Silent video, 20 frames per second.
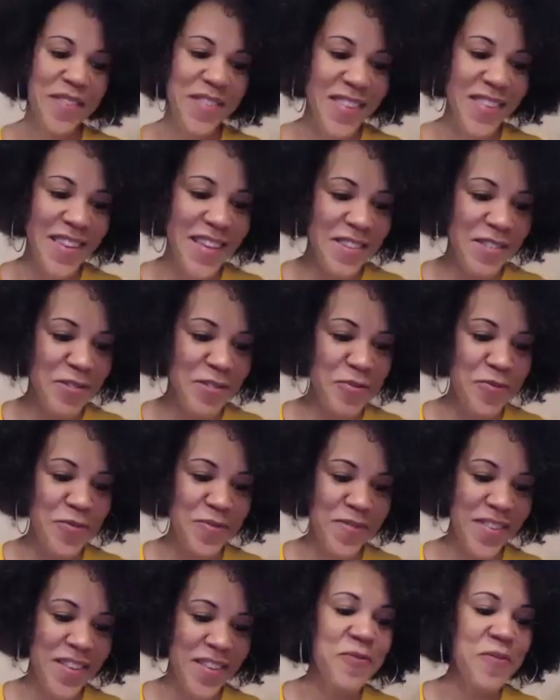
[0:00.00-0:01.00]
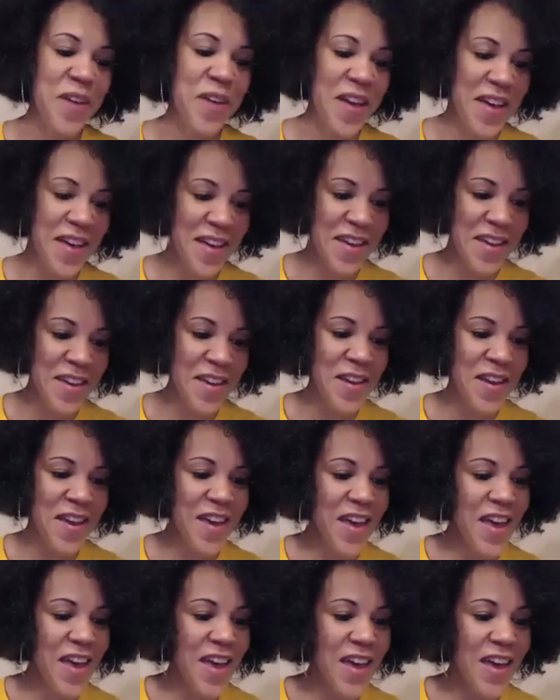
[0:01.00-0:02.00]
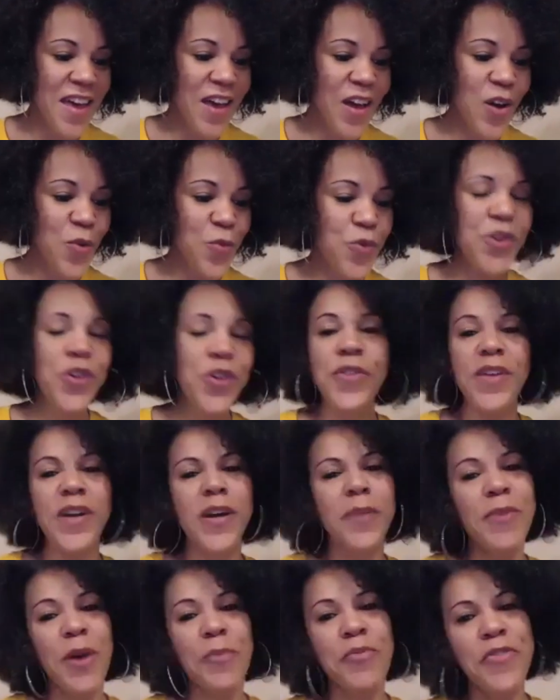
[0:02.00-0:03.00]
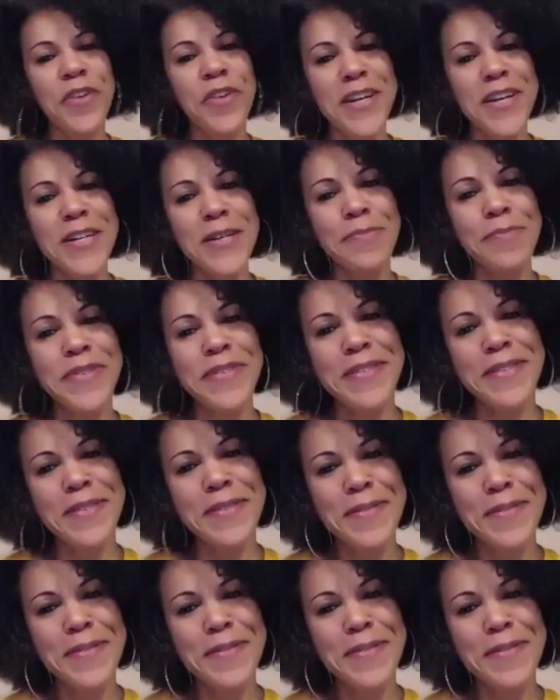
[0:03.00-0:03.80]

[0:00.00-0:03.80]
that's mm okay. What do you think about prenups?